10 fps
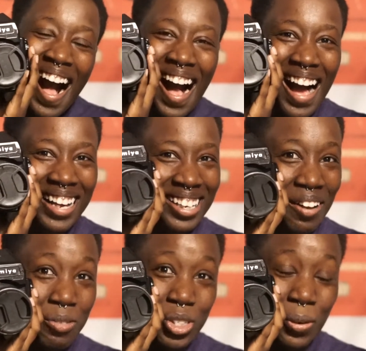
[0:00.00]

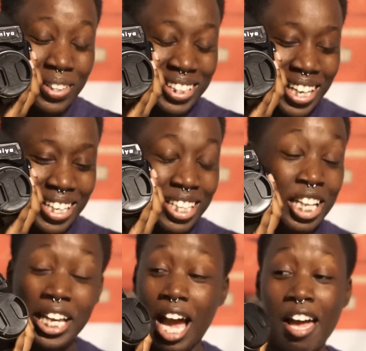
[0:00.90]
I'm so excited.
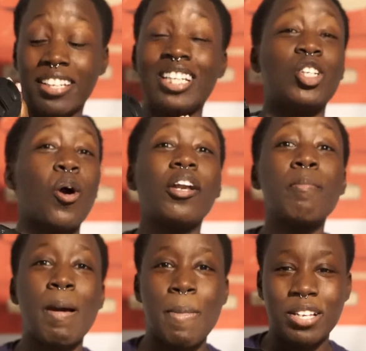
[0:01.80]
Like, it's already
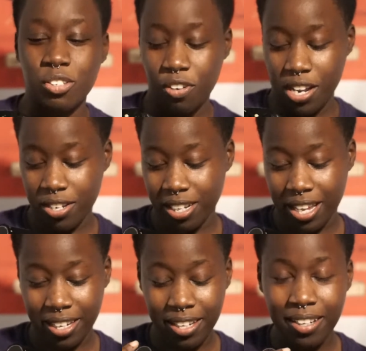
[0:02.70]
my best friend.
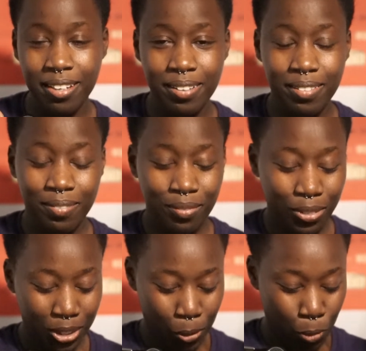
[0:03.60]
Like,
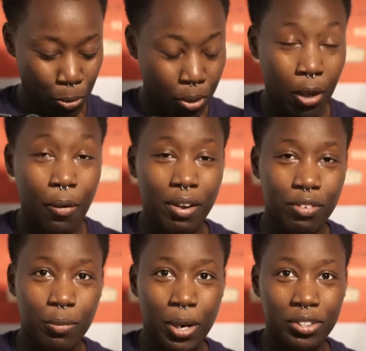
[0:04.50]
we will go
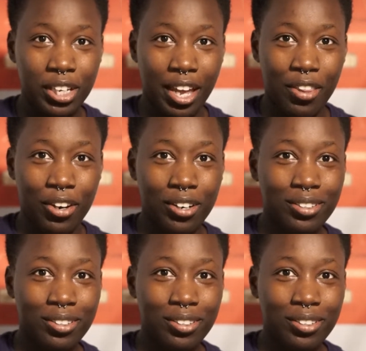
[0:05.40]
everywhere together.